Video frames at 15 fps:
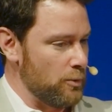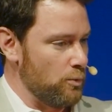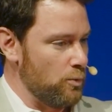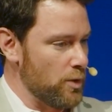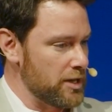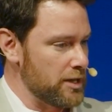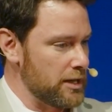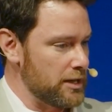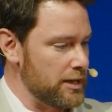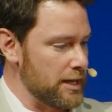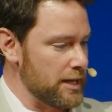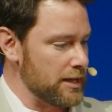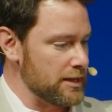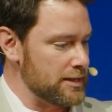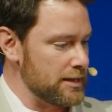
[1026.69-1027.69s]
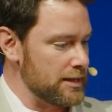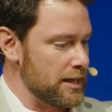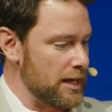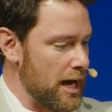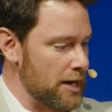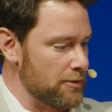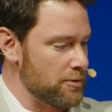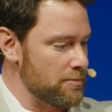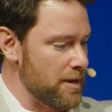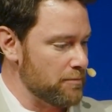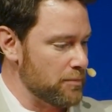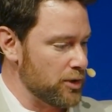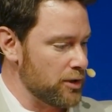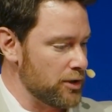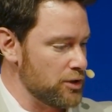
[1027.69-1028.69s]
One of the things that I
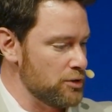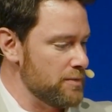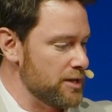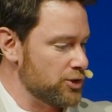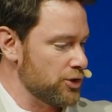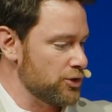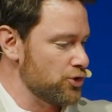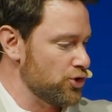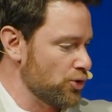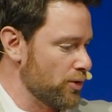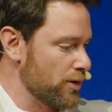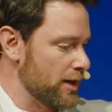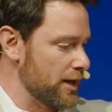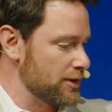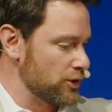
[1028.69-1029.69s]
remember, you mentioned Joy.